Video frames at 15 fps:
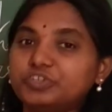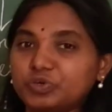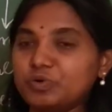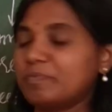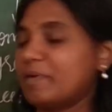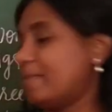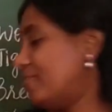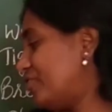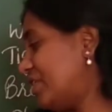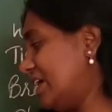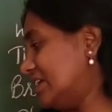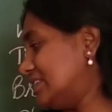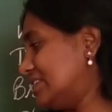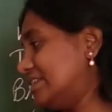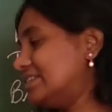Do
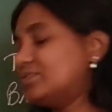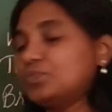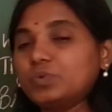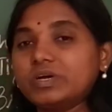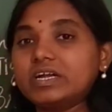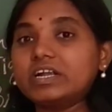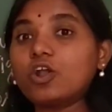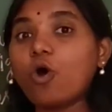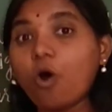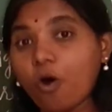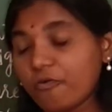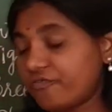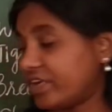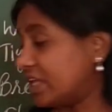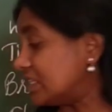memorize this word.
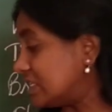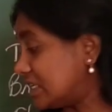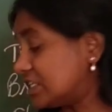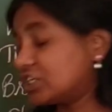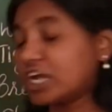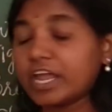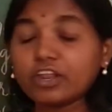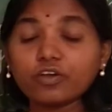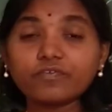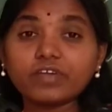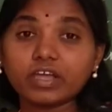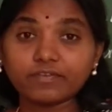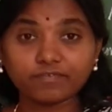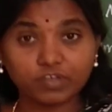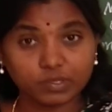Often such kind of
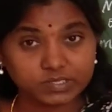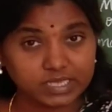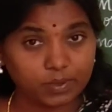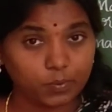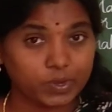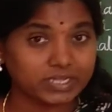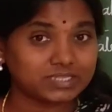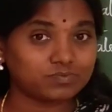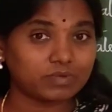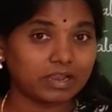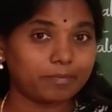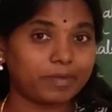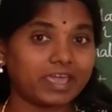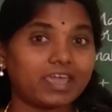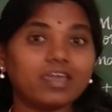confusing words will
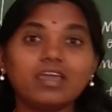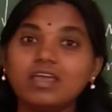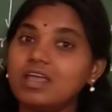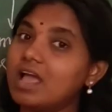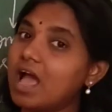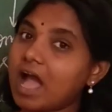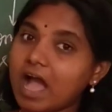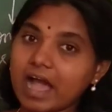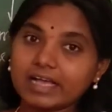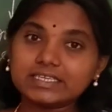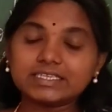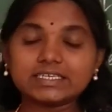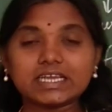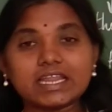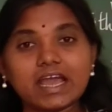be
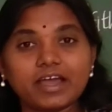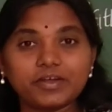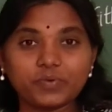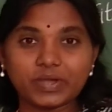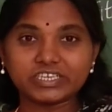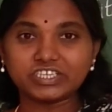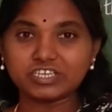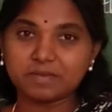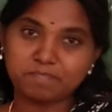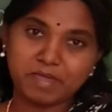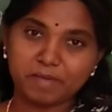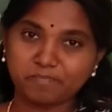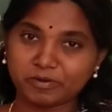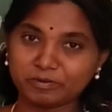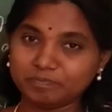asked in our question
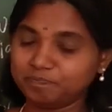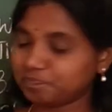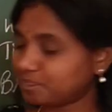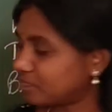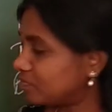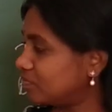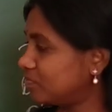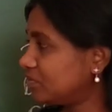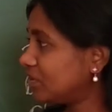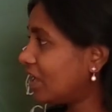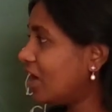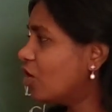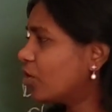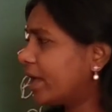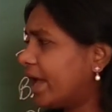paper.
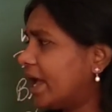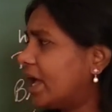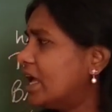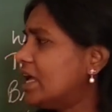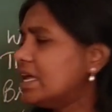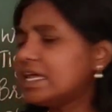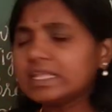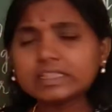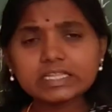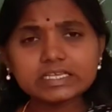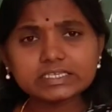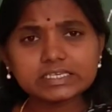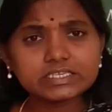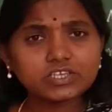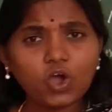Okay,
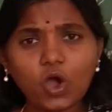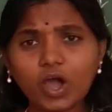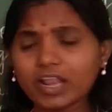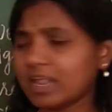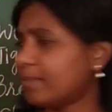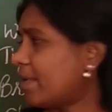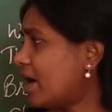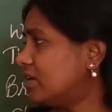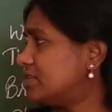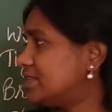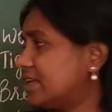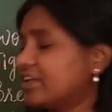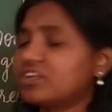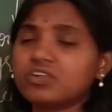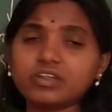this is all about
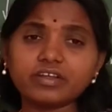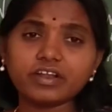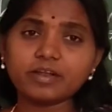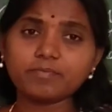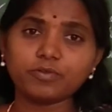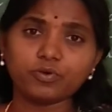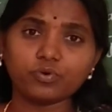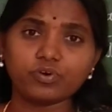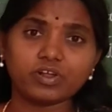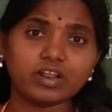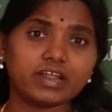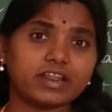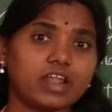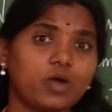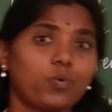singular and plural,
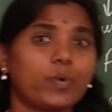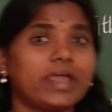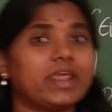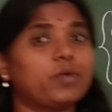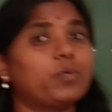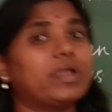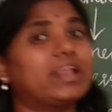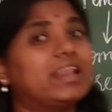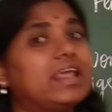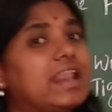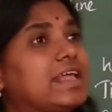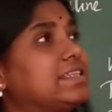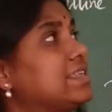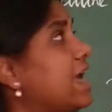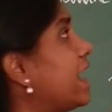and now very quickly
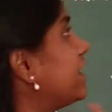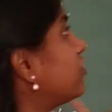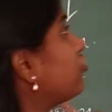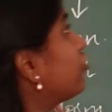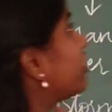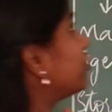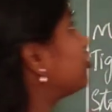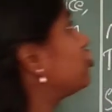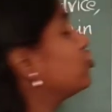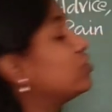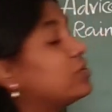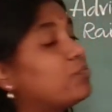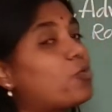let's enter into the